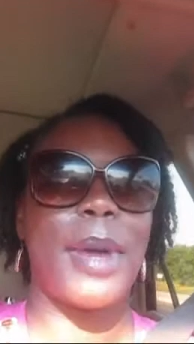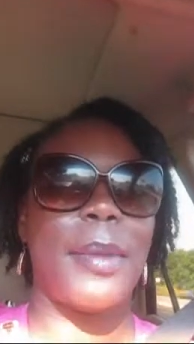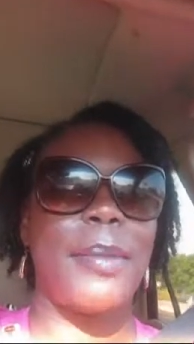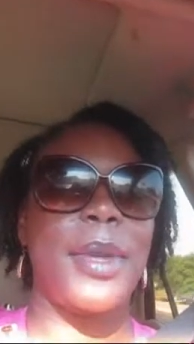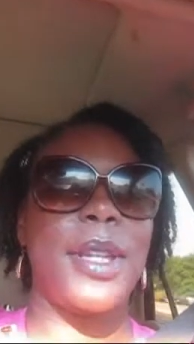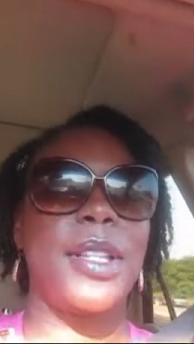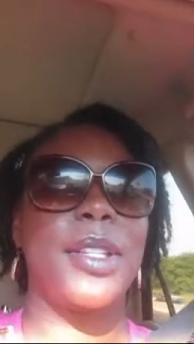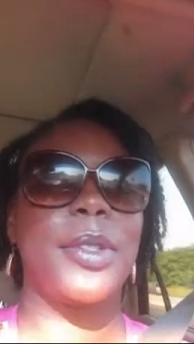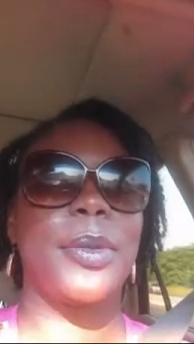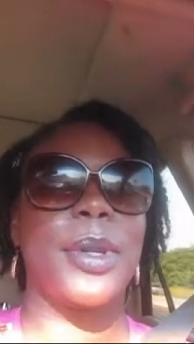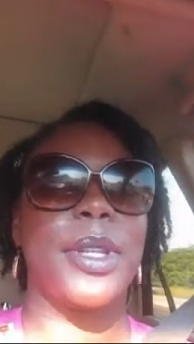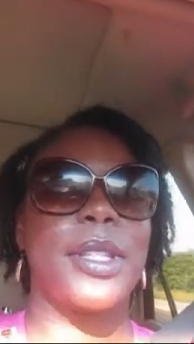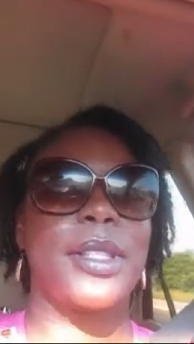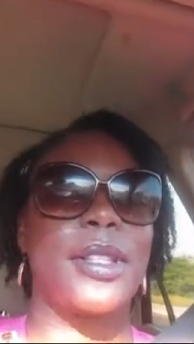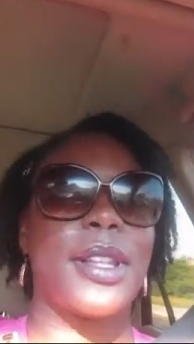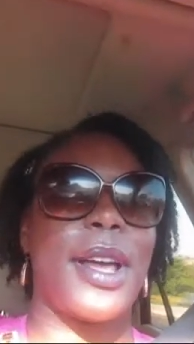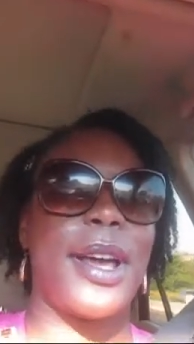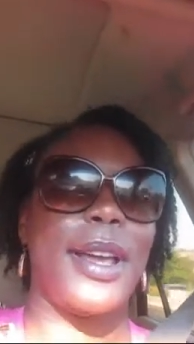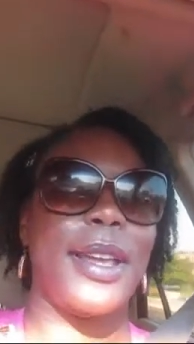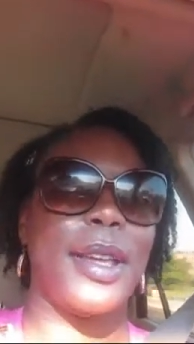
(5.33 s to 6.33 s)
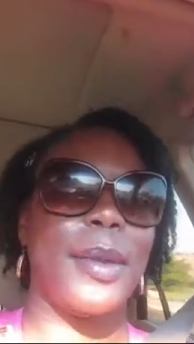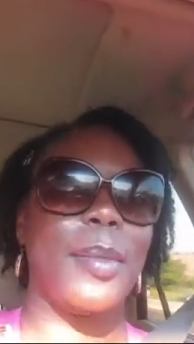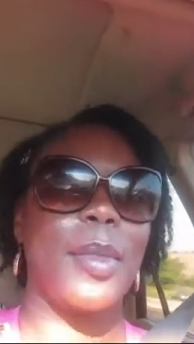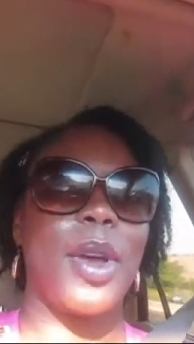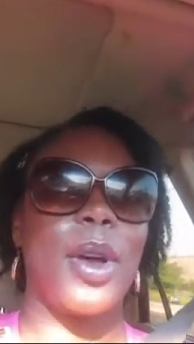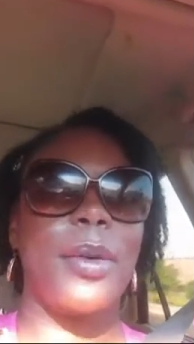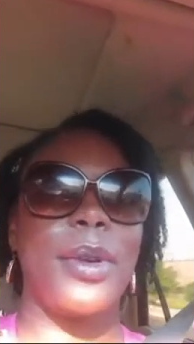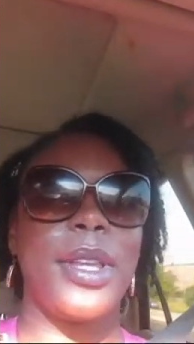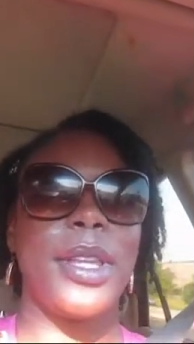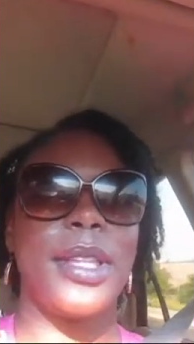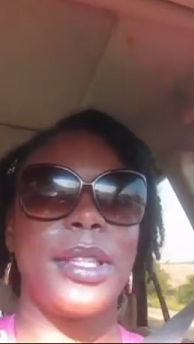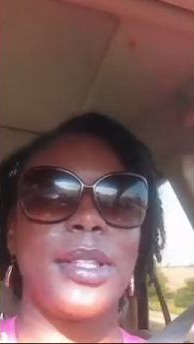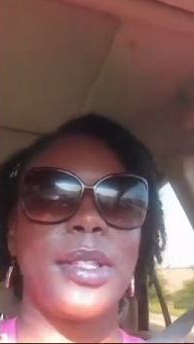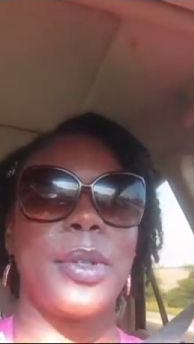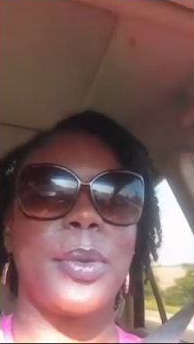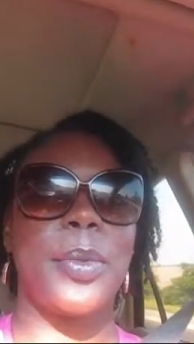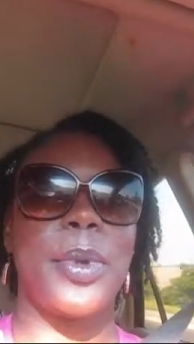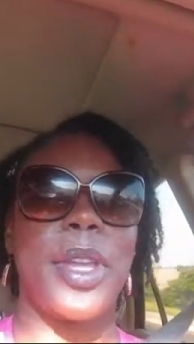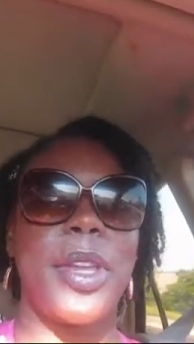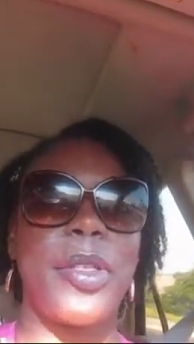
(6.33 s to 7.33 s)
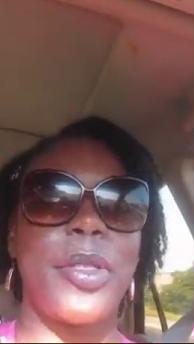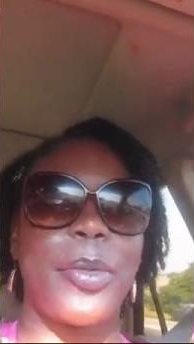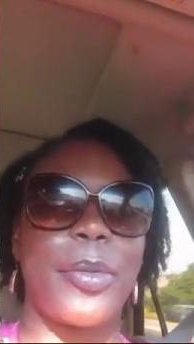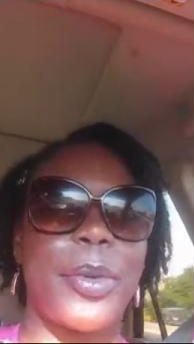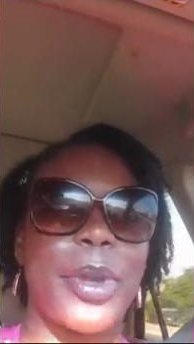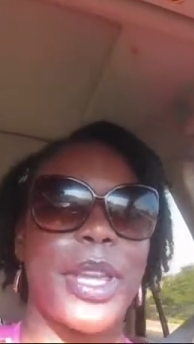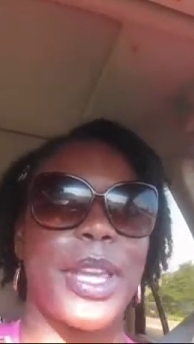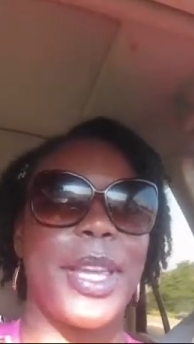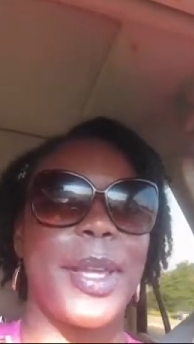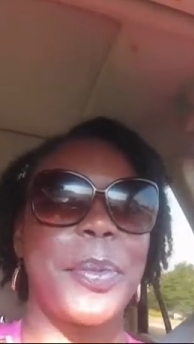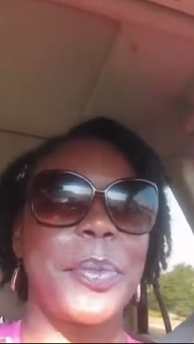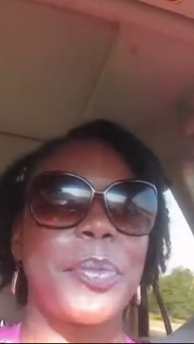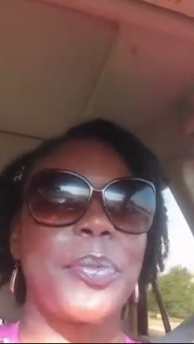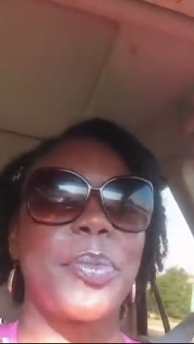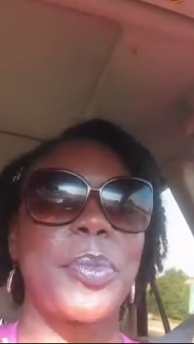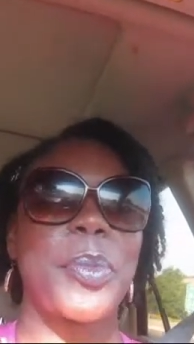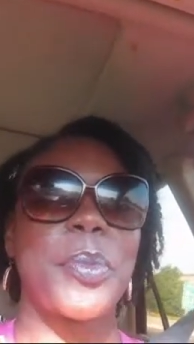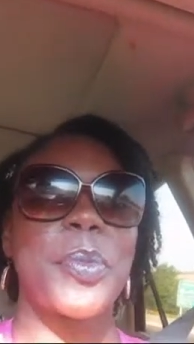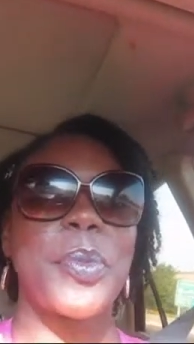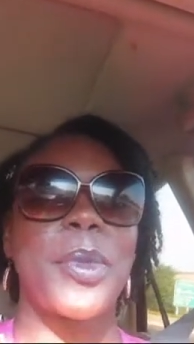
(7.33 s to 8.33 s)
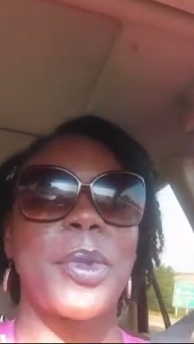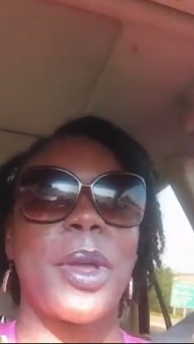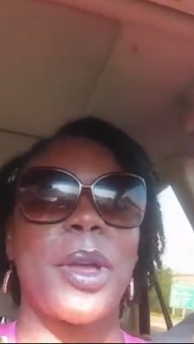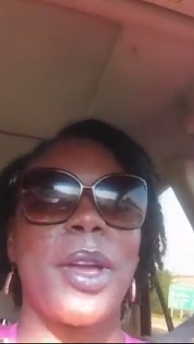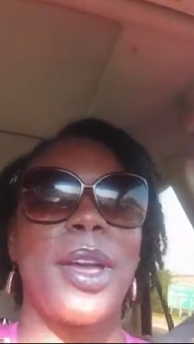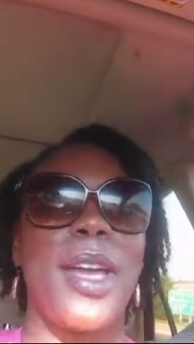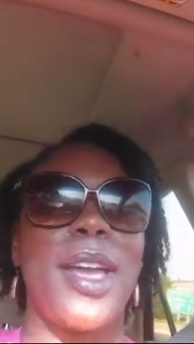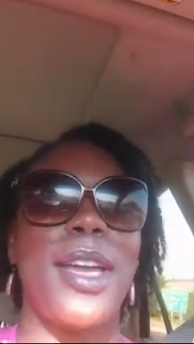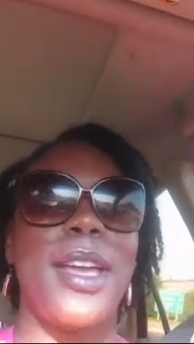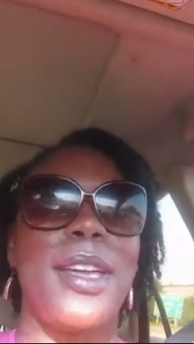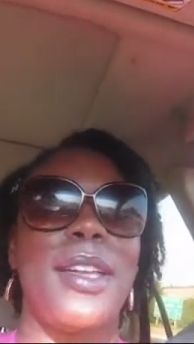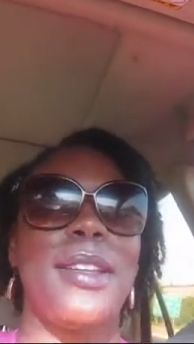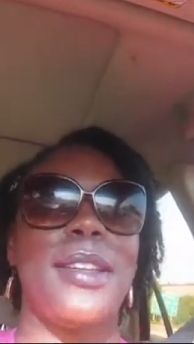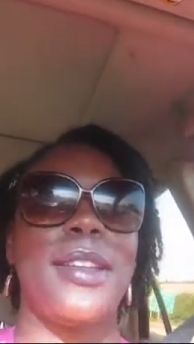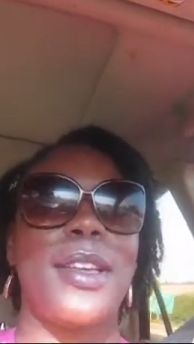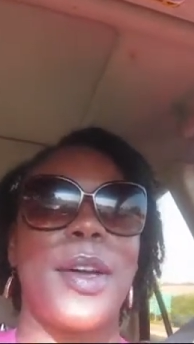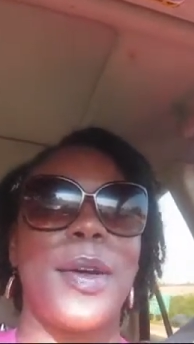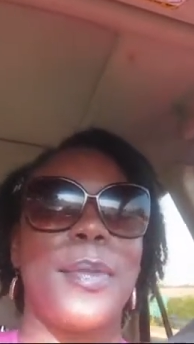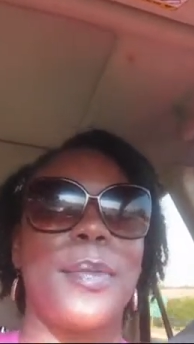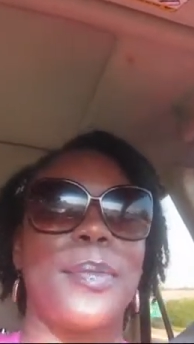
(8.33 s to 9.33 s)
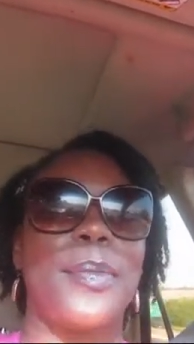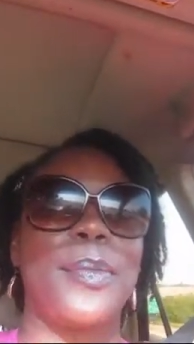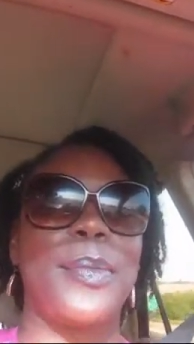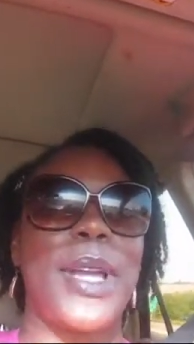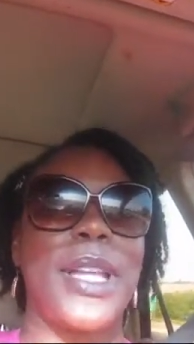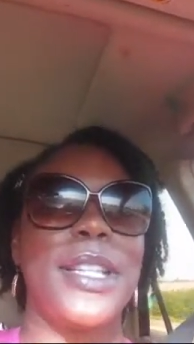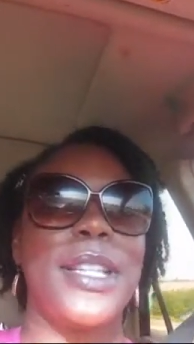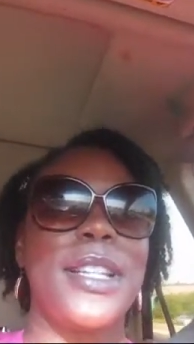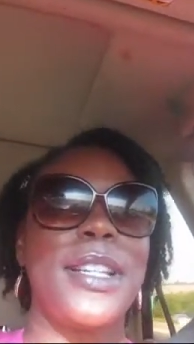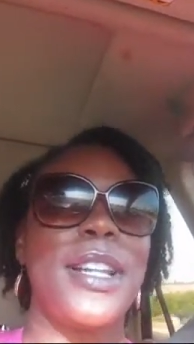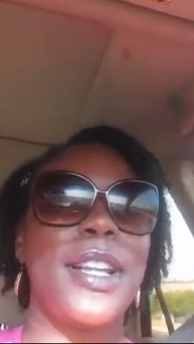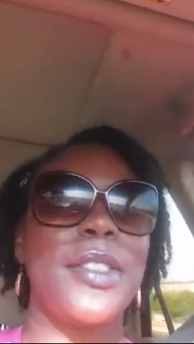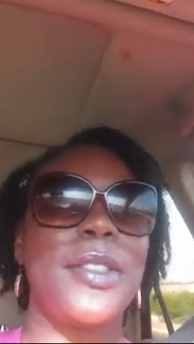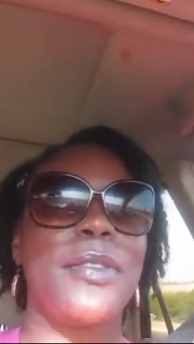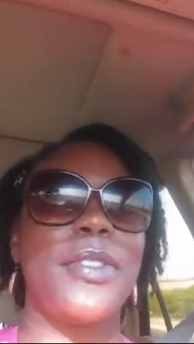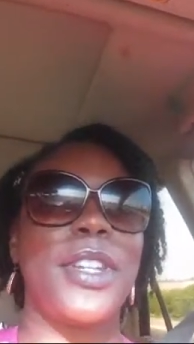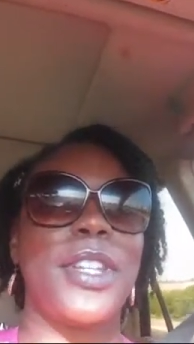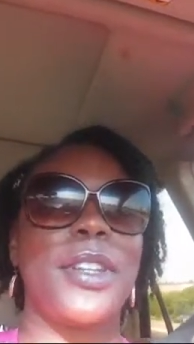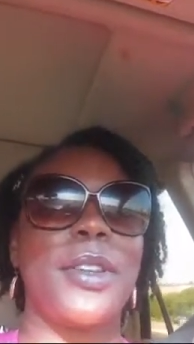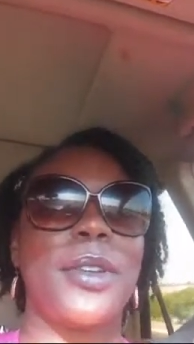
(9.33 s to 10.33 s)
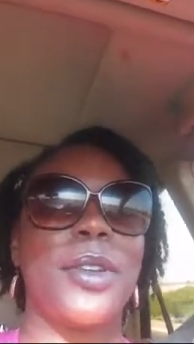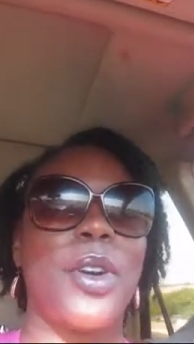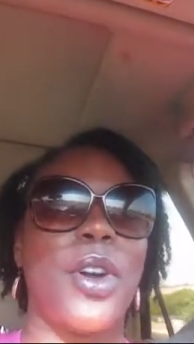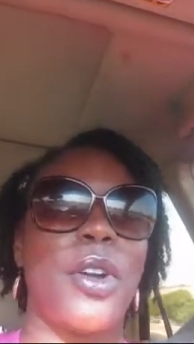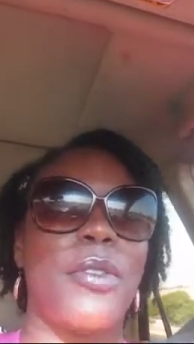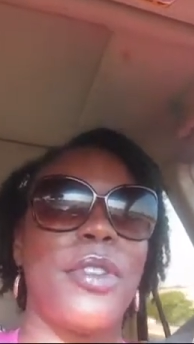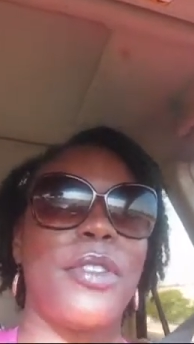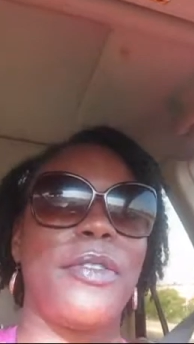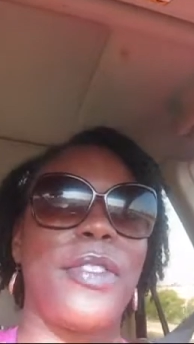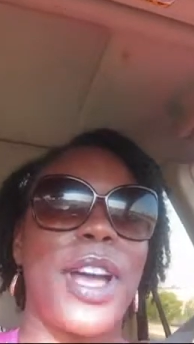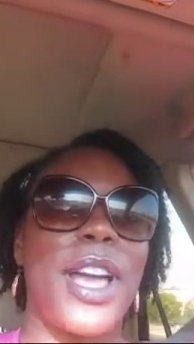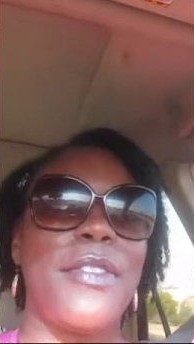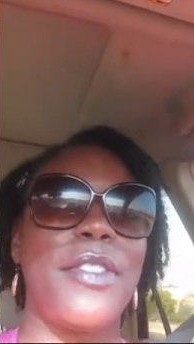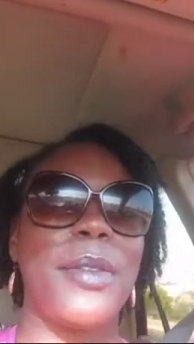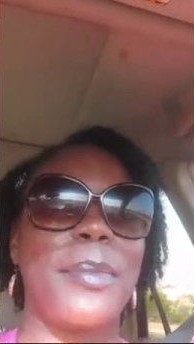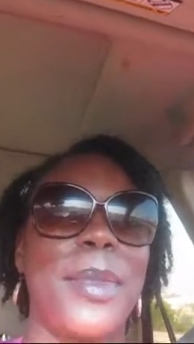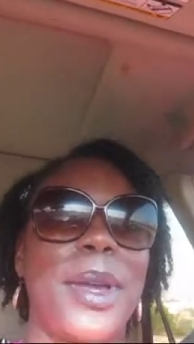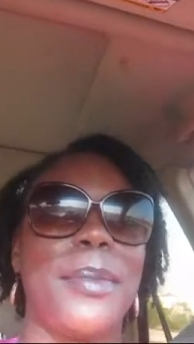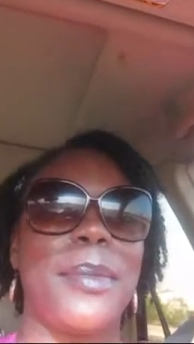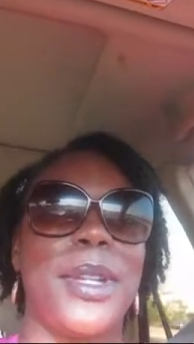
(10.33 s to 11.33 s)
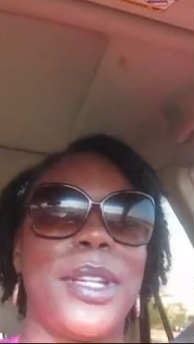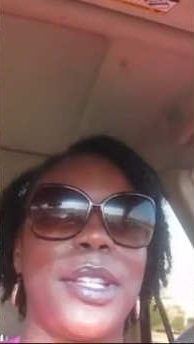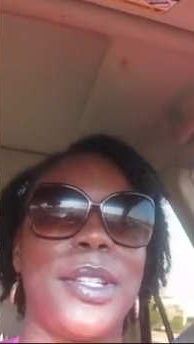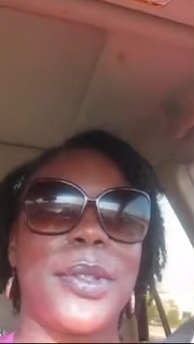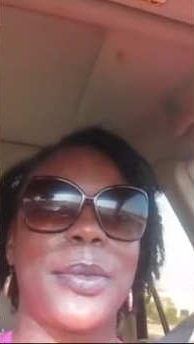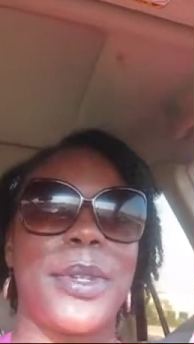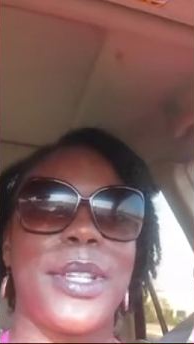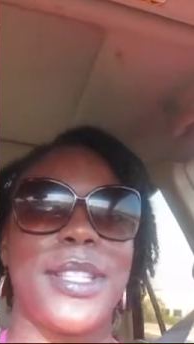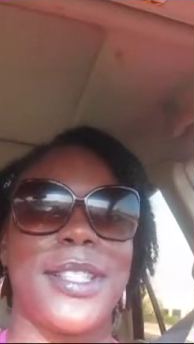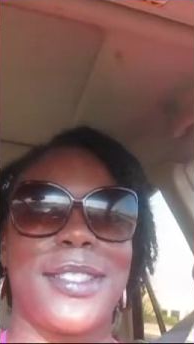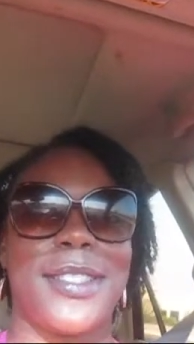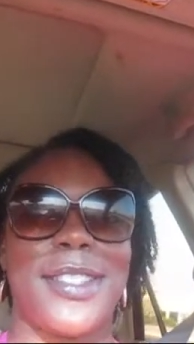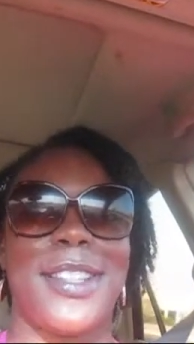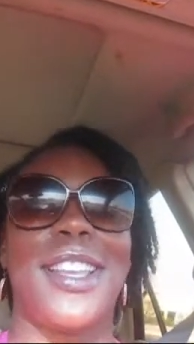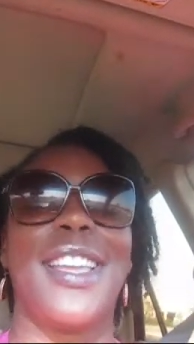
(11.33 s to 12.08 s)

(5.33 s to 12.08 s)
my mini twists. I am going into week three and um, I did another video called Reviving My Mini Twists.